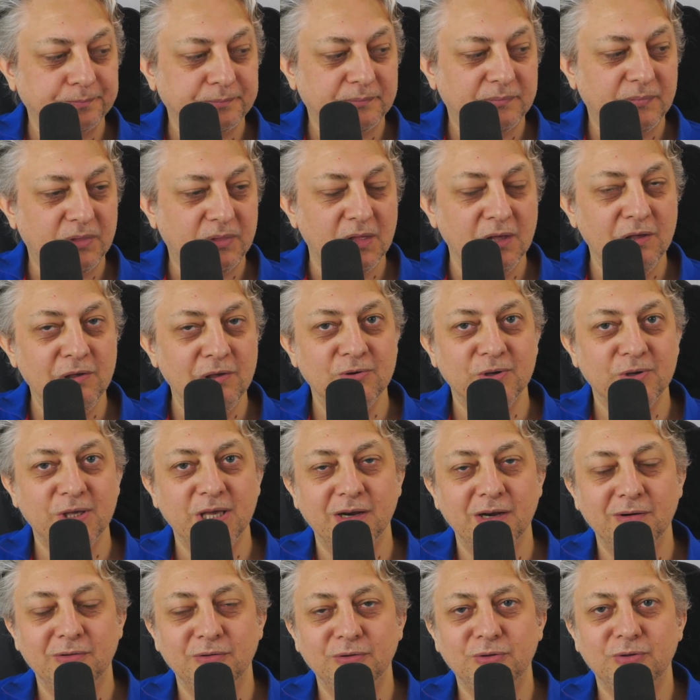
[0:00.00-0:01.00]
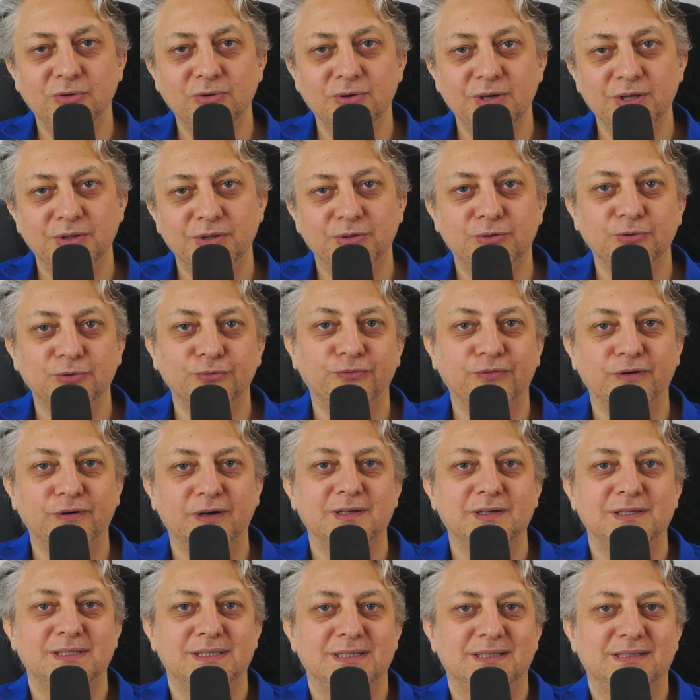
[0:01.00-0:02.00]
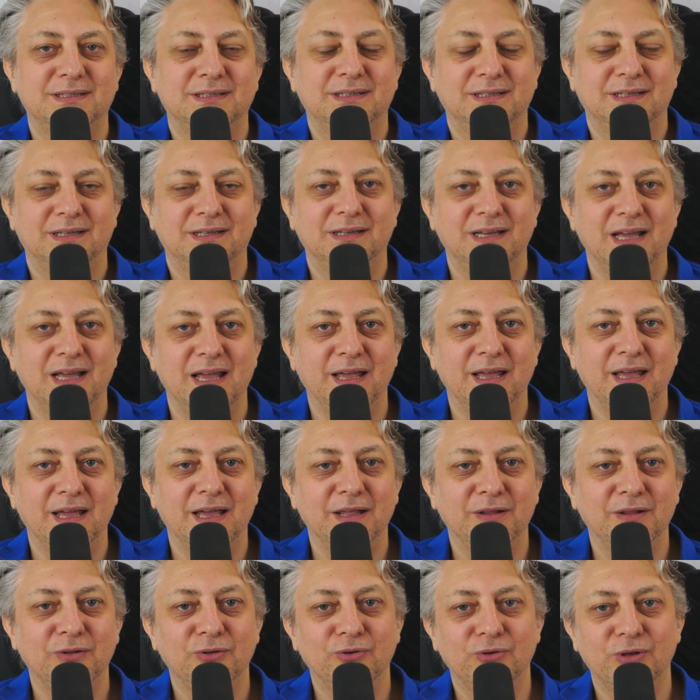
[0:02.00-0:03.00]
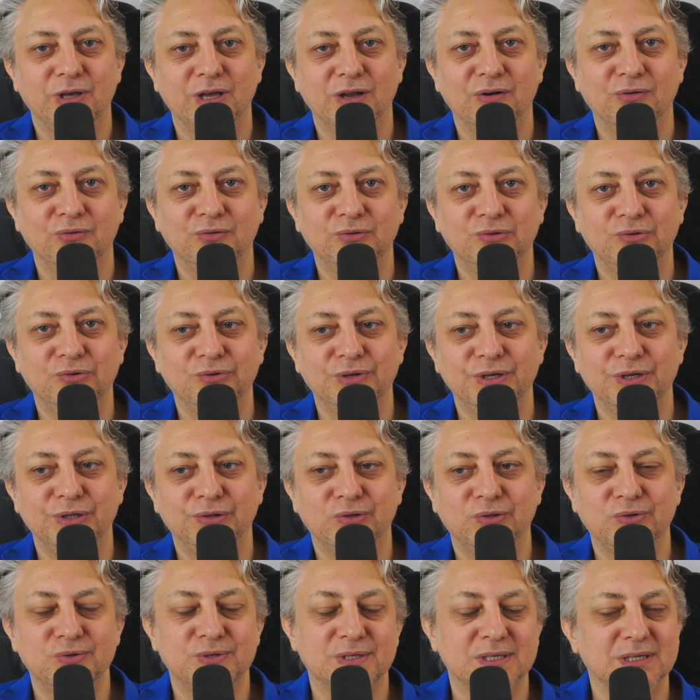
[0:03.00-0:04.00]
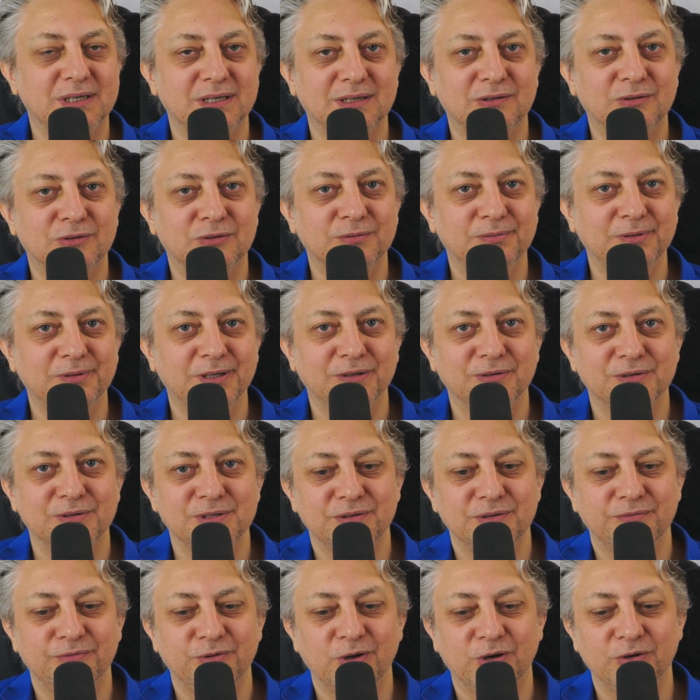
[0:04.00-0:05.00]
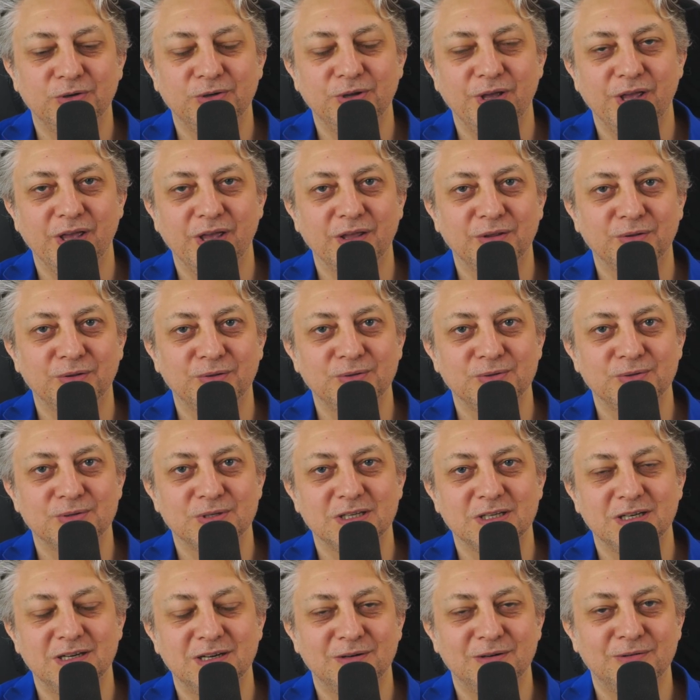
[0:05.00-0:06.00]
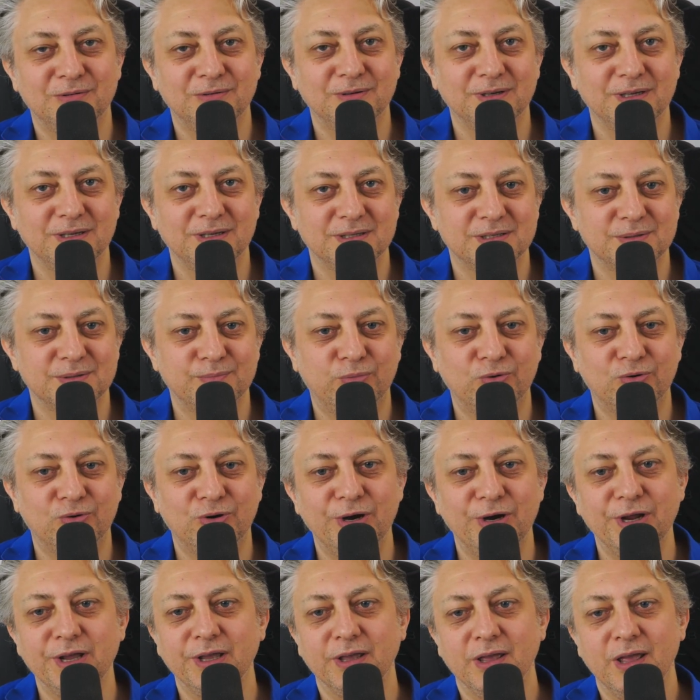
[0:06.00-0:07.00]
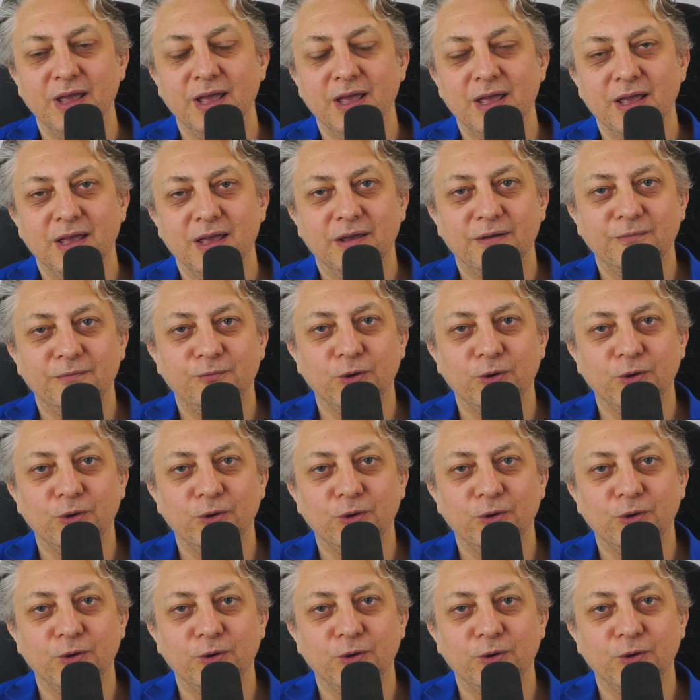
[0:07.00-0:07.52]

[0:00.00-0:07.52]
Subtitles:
you cannot do it too fast, and you cannot do it too slow, because if you're doing it too slow, it's boring. If you are